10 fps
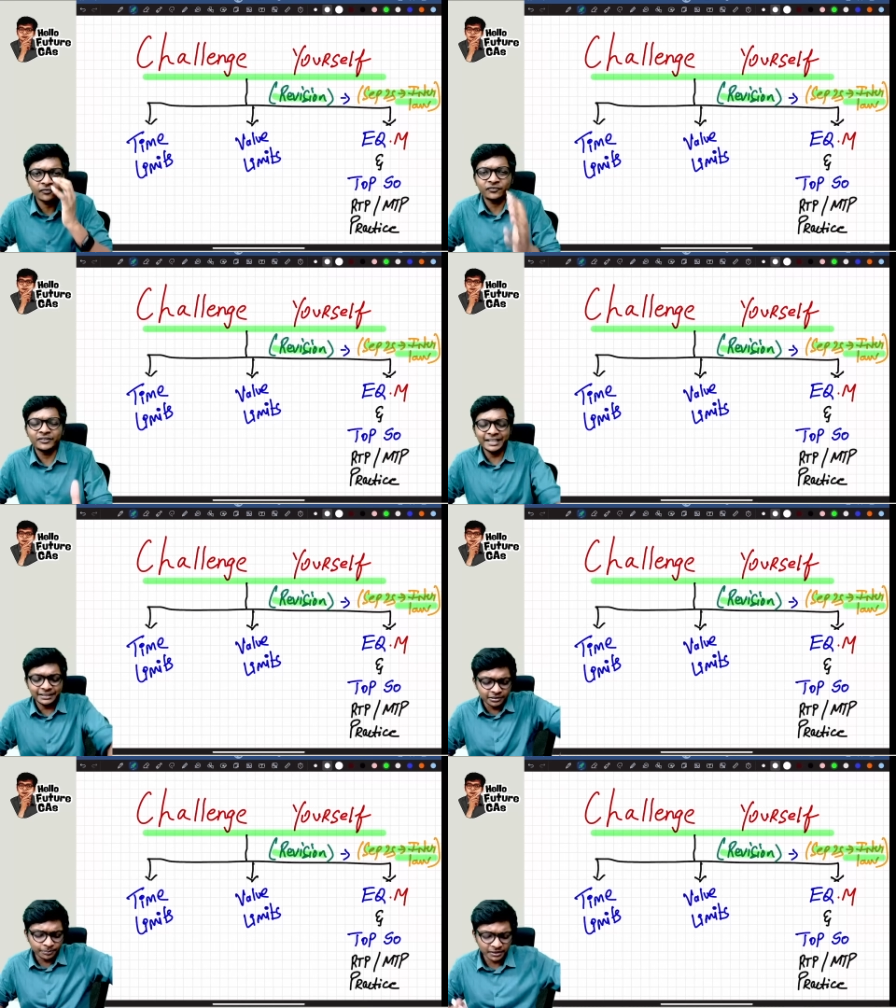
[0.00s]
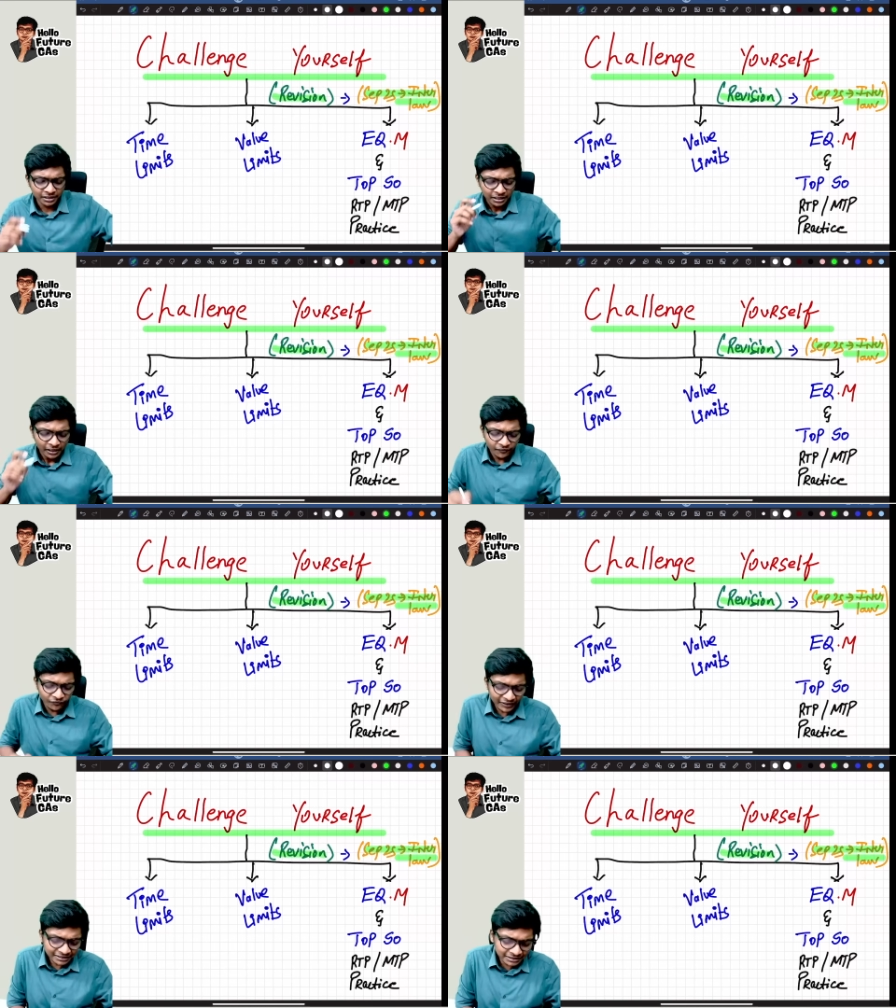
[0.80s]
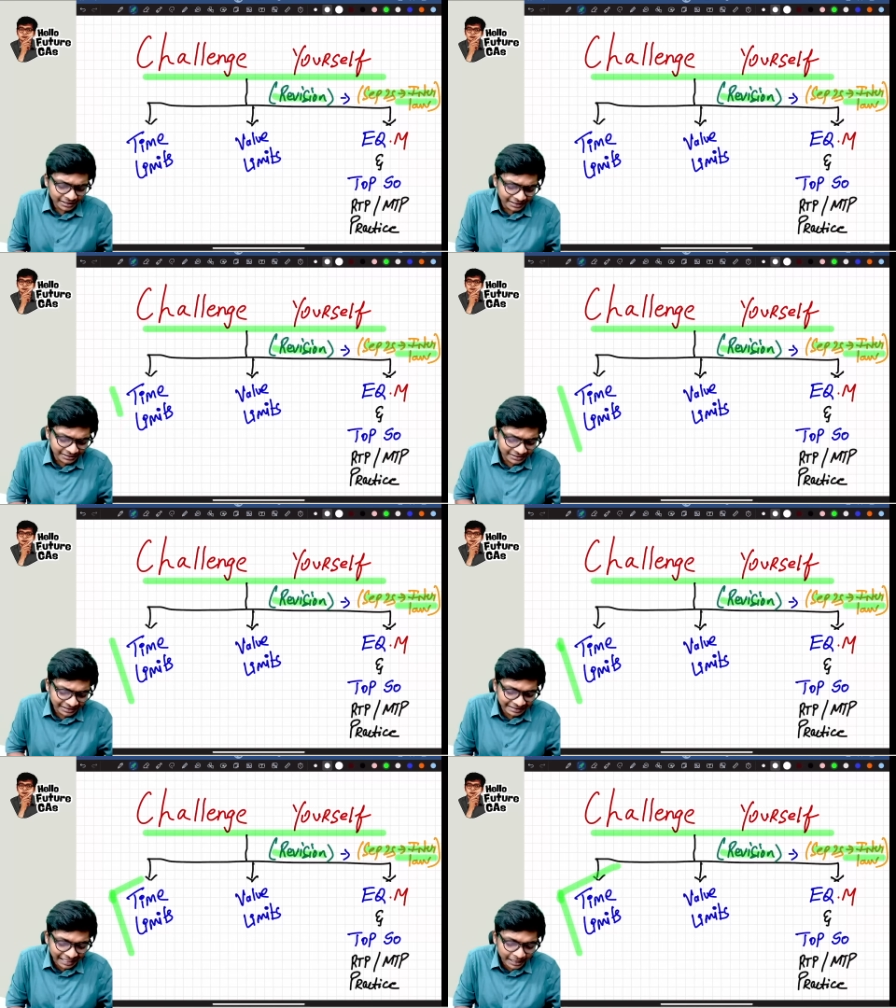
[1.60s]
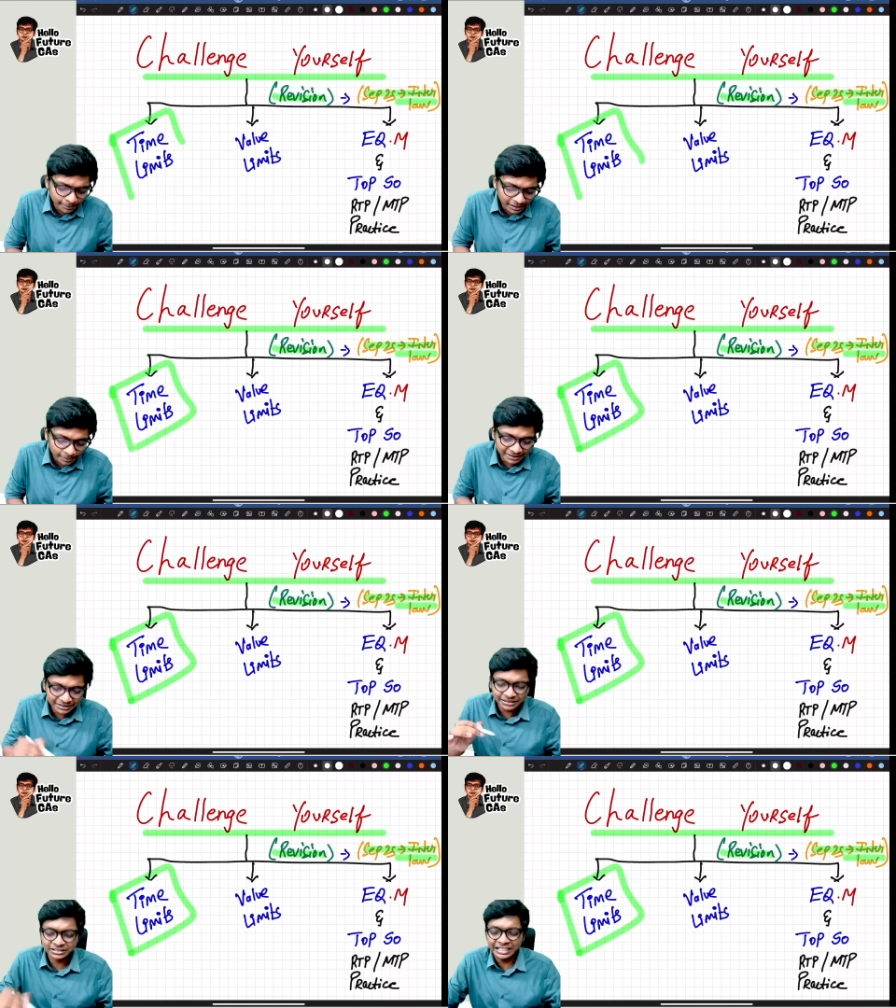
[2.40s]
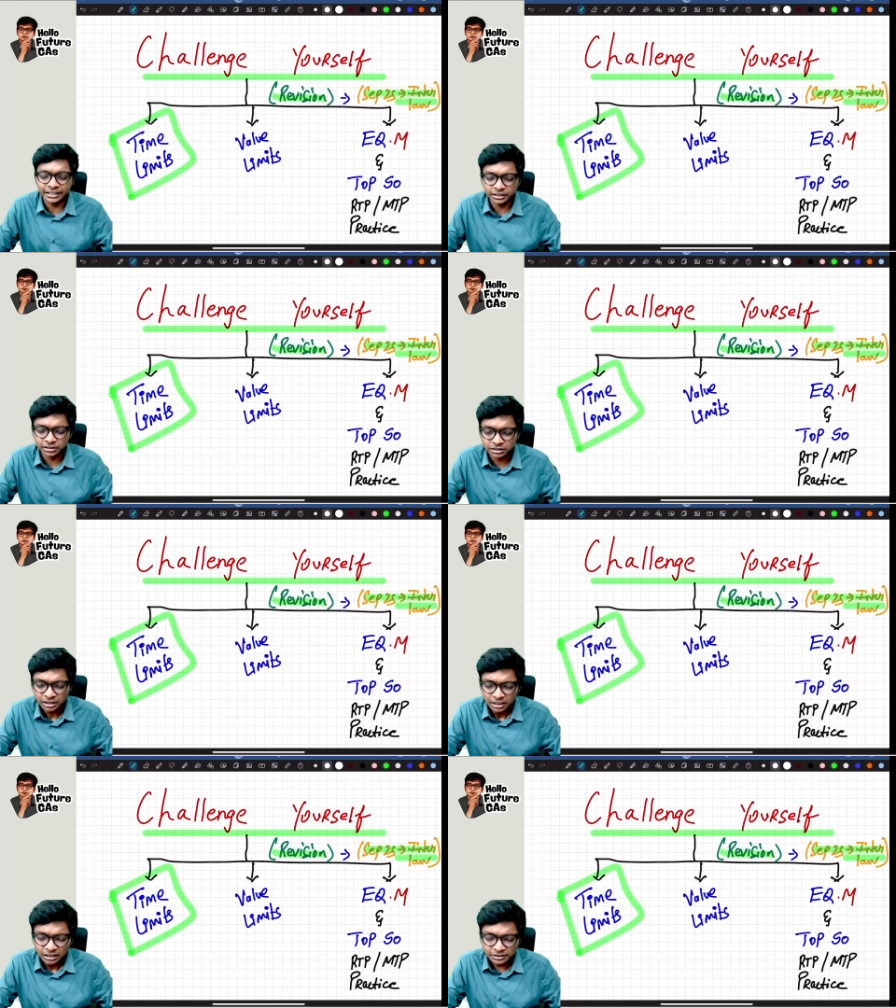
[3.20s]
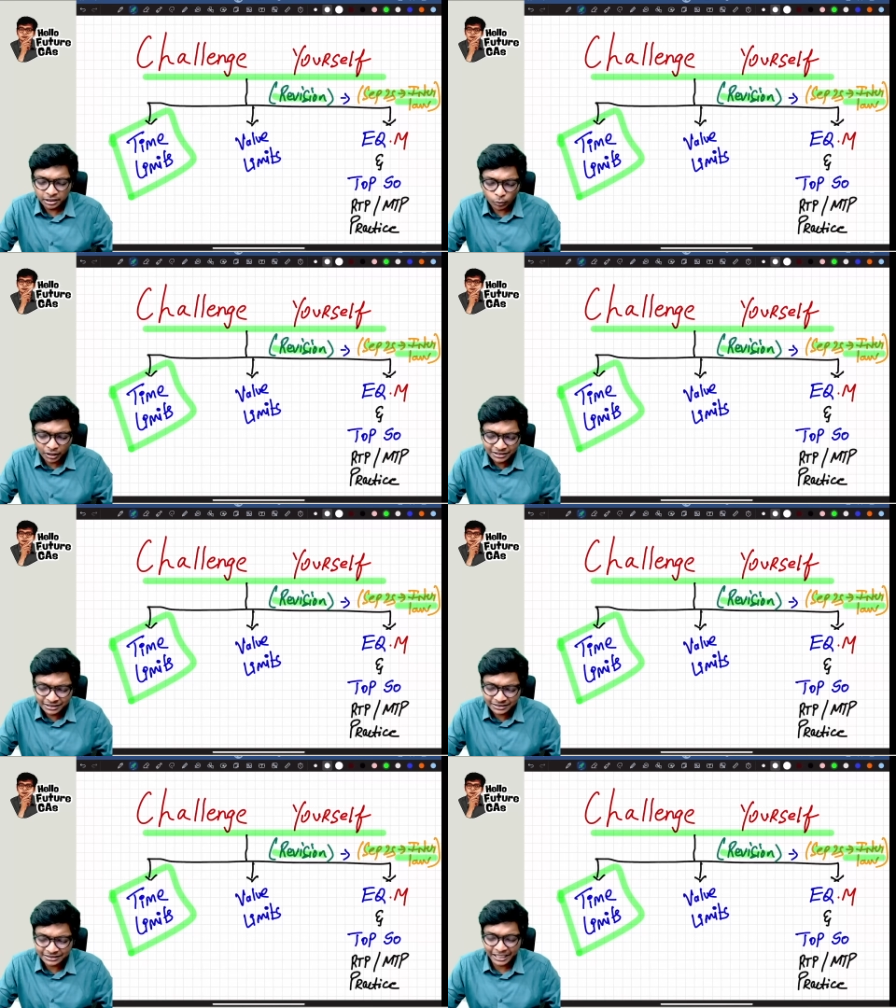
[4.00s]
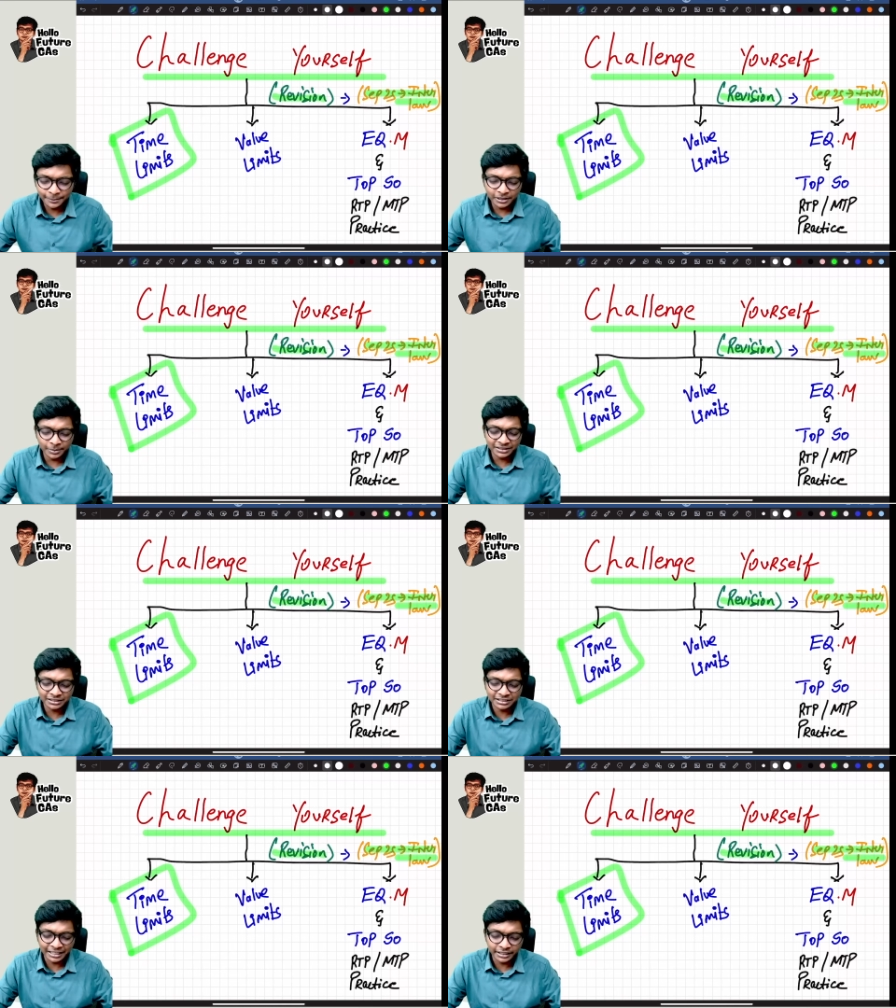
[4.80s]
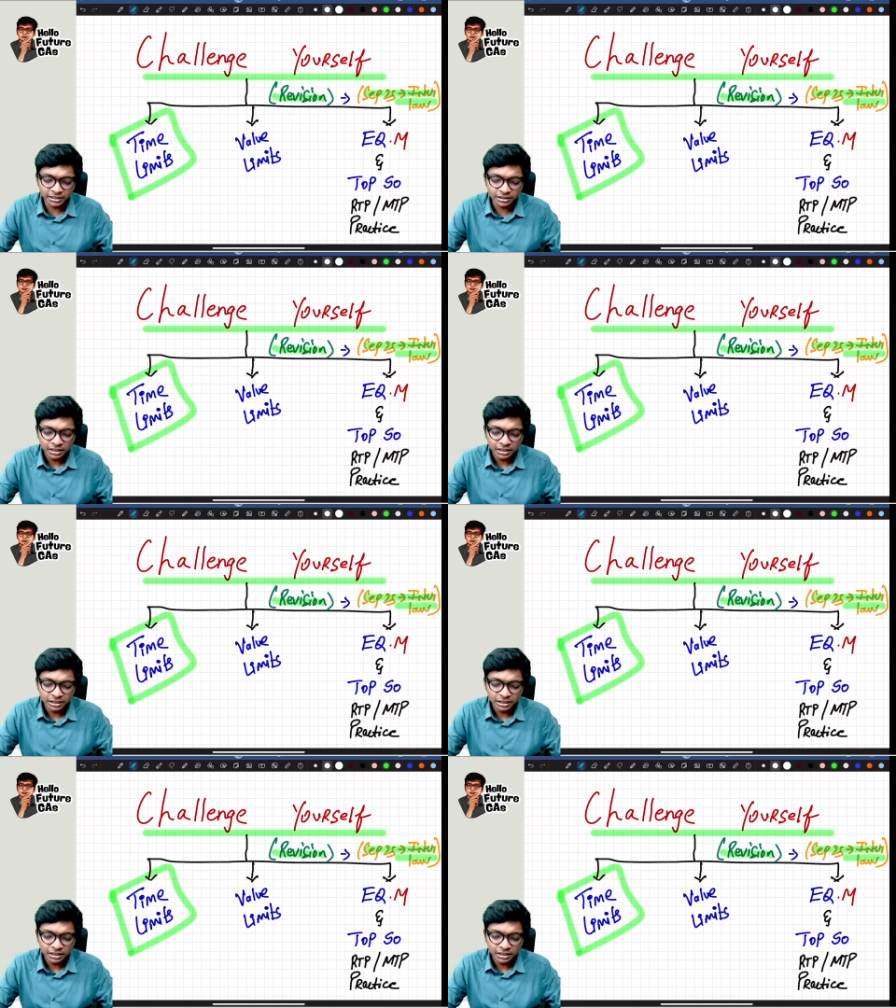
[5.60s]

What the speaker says: Very simple. First is the time limits challenge. Sir, what is this time limits challenge?